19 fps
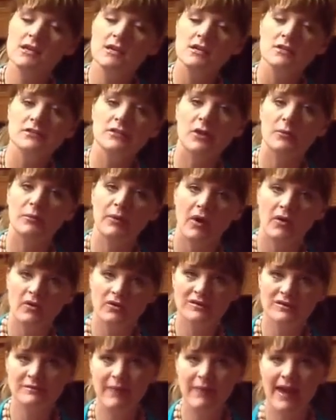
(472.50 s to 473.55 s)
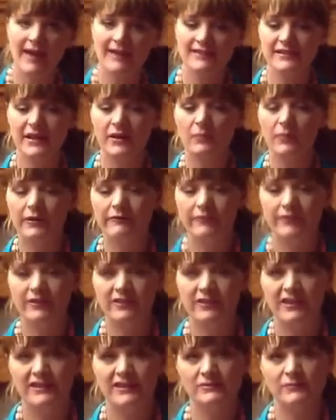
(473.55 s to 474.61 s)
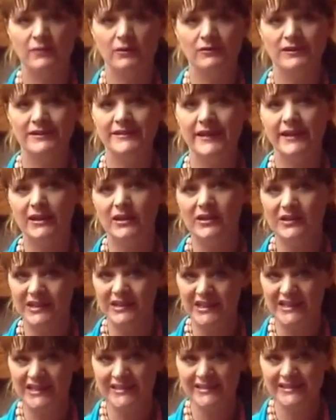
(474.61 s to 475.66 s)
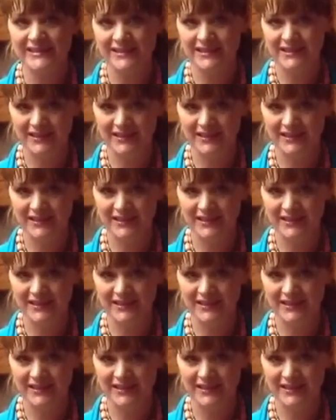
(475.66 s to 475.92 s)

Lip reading: So produce bags are one of the things we recycle least,